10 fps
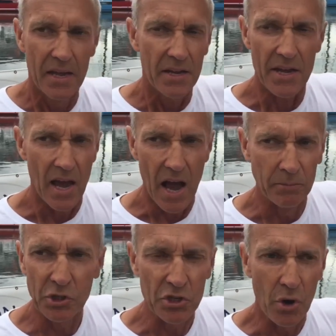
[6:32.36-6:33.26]
Yeah,
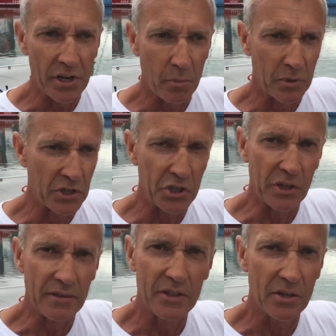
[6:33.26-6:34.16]
I'm just not in a
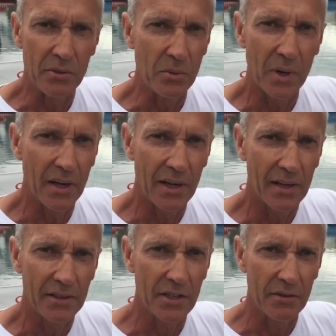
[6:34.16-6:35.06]
position
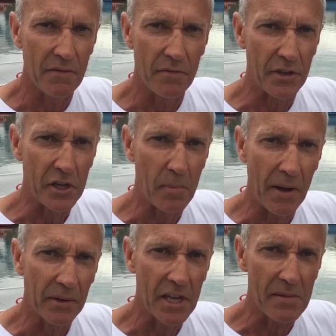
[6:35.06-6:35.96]
to even think
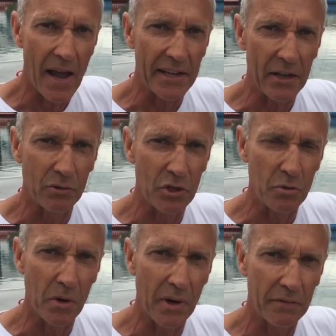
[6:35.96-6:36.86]
about keep hanging on to the
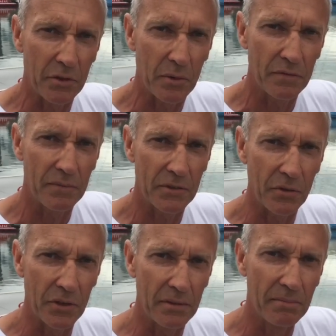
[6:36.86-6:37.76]
boat after we've
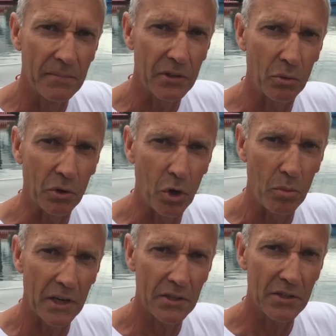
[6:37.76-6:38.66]
done the Golden Globe
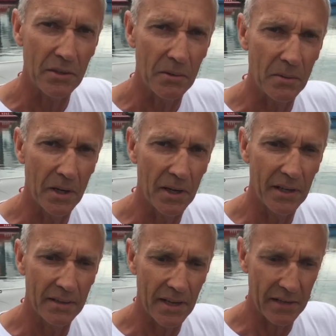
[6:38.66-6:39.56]
race.
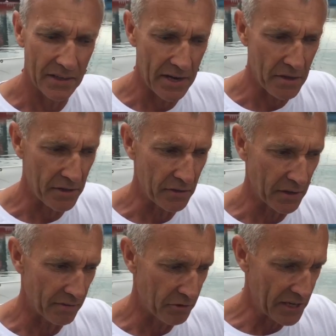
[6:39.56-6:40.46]
So anything
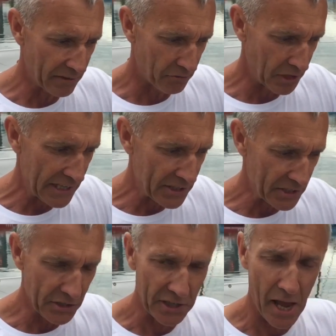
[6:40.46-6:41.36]
that
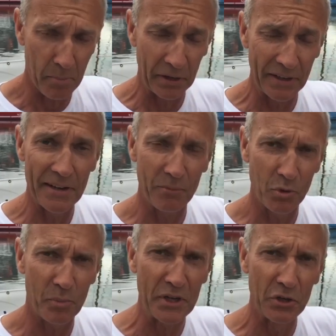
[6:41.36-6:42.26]
releases the capital in it
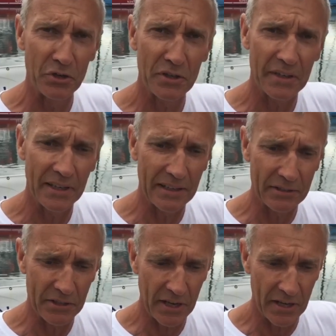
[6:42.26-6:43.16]
would be good.
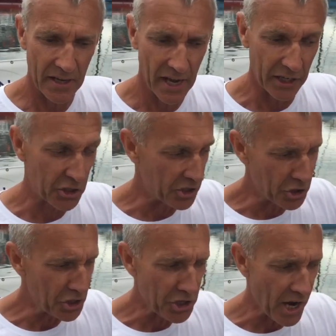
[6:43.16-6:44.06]
And she's a
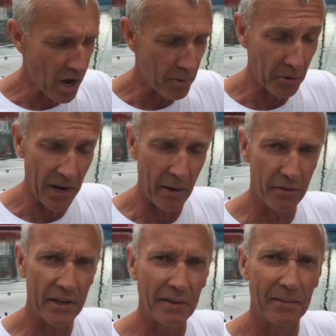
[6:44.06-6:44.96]
GGR boat now, I
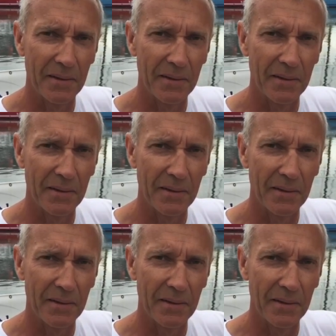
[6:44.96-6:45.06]
think.